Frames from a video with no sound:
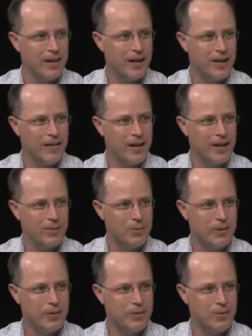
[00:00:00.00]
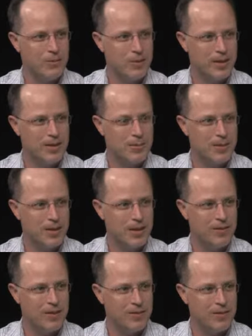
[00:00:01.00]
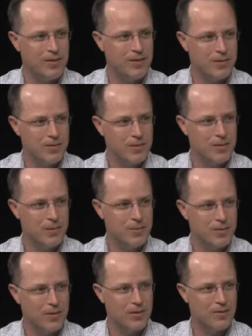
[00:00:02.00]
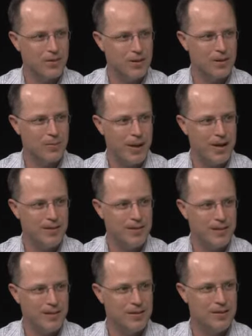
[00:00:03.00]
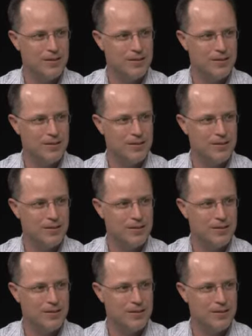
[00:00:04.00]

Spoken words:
out of that. We'll get some savings in terms of capacity.